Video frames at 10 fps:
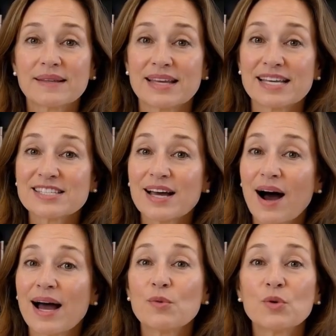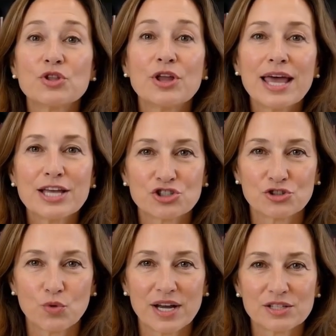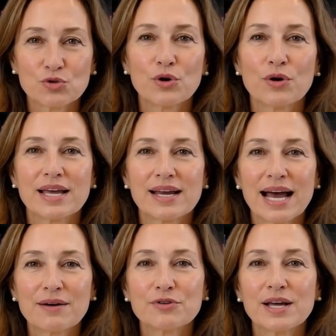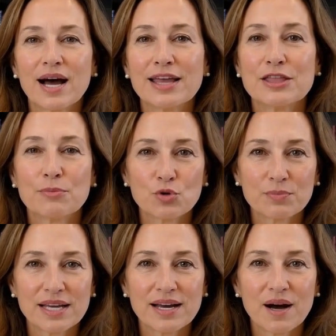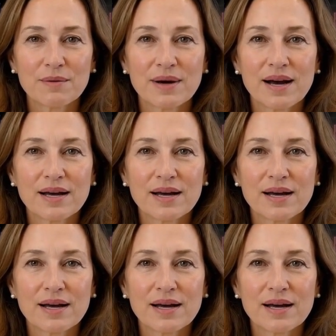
this guide will change the way you look at every item you pick up.